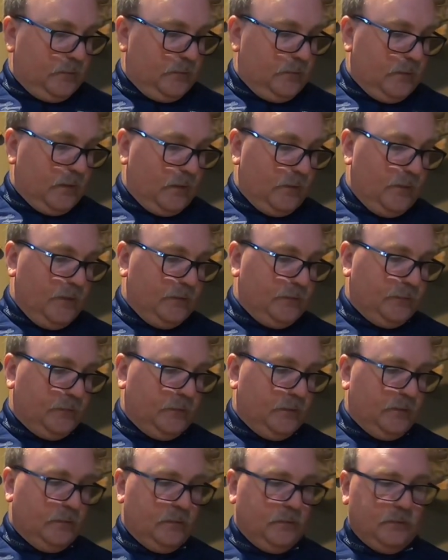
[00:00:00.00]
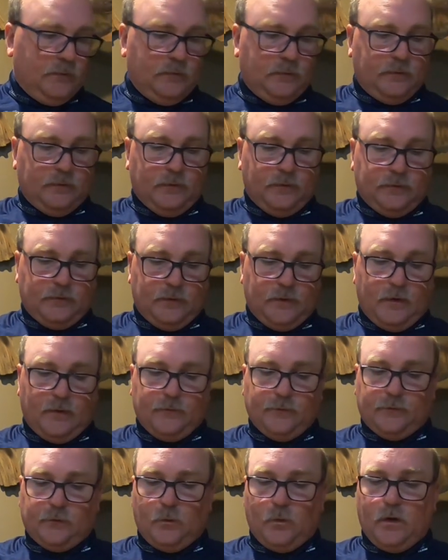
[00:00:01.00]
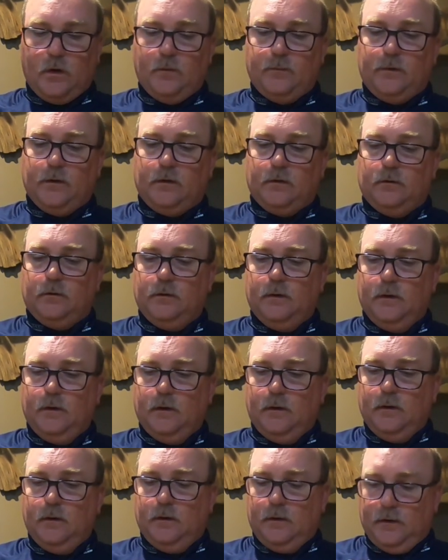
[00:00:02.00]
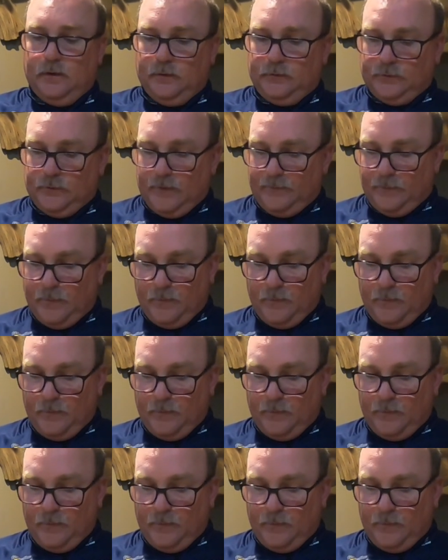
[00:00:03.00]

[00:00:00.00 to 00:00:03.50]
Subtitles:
Now this is another square bill, except